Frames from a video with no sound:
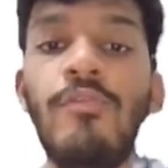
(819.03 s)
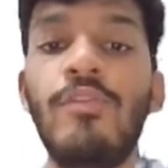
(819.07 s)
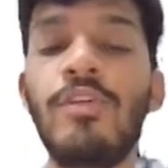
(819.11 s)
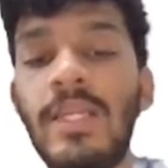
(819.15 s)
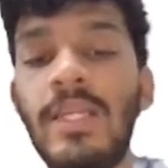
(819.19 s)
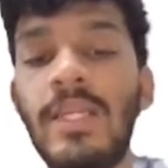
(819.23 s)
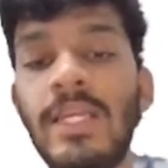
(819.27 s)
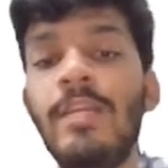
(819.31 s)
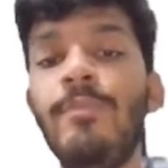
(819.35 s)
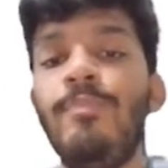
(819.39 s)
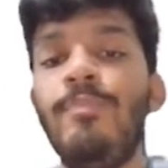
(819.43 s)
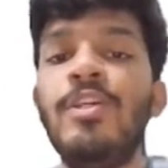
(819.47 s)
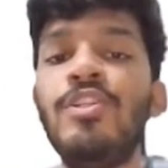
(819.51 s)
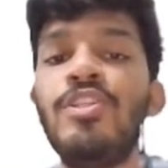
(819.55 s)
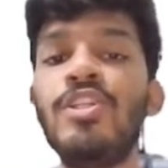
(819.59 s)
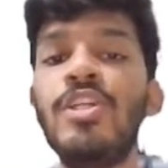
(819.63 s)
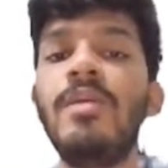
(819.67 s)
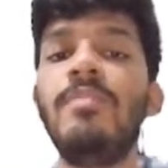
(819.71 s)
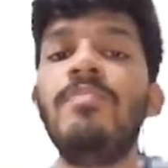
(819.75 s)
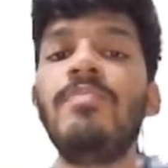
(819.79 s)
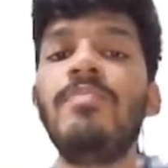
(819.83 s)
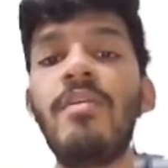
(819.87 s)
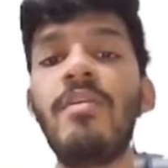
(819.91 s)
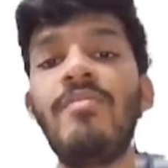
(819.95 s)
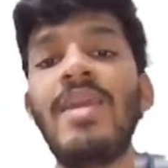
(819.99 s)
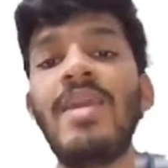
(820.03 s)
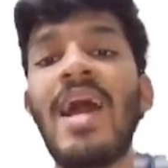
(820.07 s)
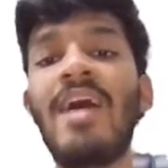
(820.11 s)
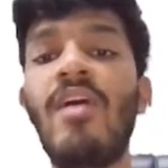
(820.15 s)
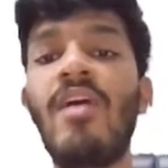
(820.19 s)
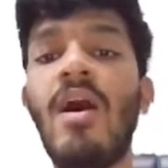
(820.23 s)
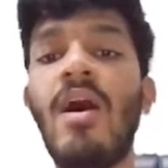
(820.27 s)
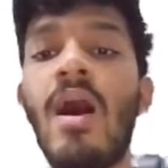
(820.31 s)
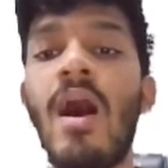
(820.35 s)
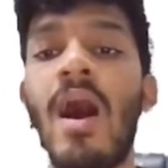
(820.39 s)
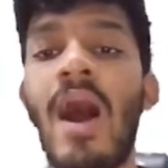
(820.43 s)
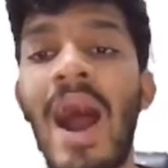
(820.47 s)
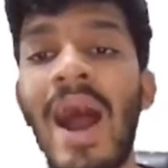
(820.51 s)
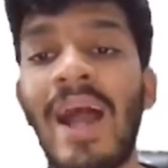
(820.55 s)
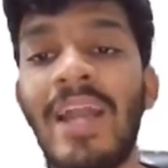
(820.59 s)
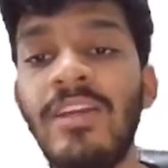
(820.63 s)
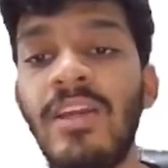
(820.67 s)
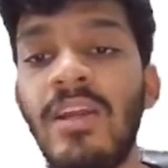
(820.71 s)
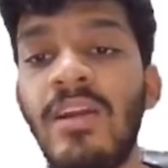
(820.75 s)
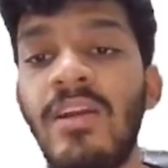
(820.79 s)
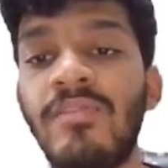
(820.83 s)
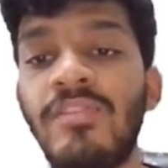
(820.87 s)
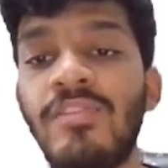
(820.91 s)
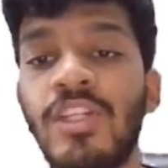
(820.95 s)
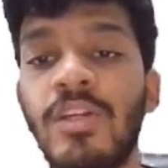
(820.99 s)
For the NEET PG, we have a high
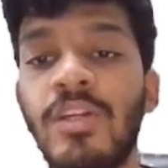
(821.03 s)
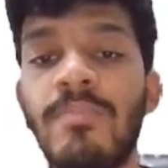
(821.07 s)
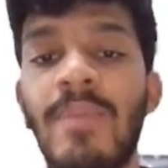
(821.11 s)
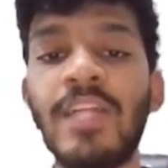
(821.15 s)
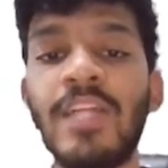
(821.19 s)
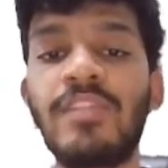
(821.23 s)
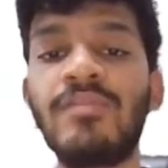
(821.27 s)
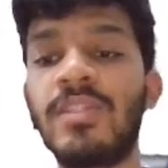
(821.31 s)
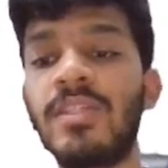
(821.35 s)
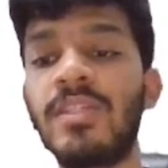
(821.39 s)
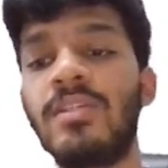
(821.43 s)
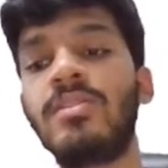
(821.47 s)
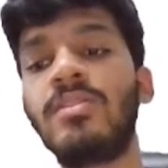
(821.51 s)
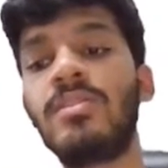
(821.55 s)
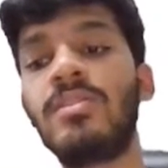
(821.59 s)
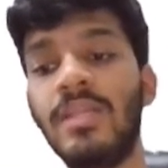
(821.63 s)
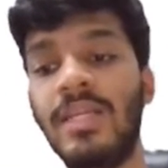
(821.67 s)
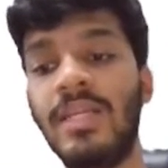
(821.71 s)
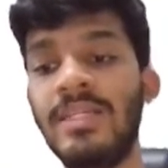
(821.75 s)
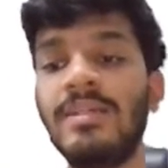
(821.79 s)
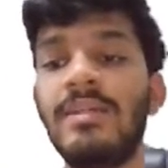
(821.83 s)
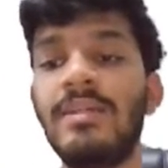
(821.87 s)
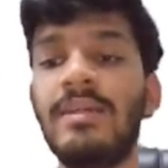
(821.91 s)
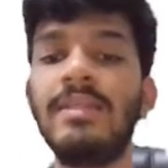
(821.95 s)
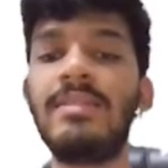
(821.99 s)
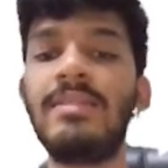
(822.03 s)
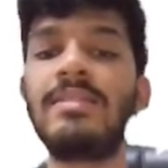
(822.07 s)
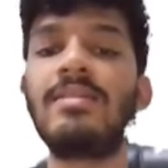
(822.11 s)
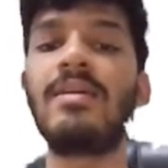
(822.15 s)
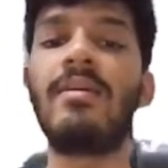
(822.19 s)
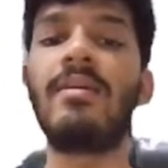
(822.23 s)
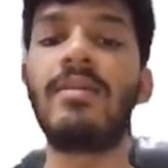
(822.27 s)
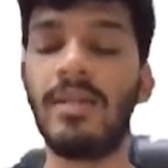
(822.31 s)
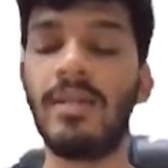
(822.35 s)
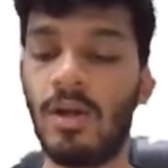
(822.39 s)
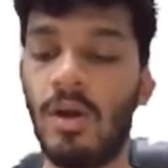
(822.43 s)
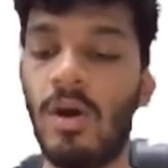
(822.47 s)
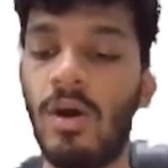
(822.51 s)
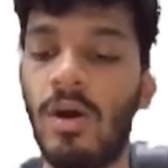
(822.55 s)
yield revision batch which is recently started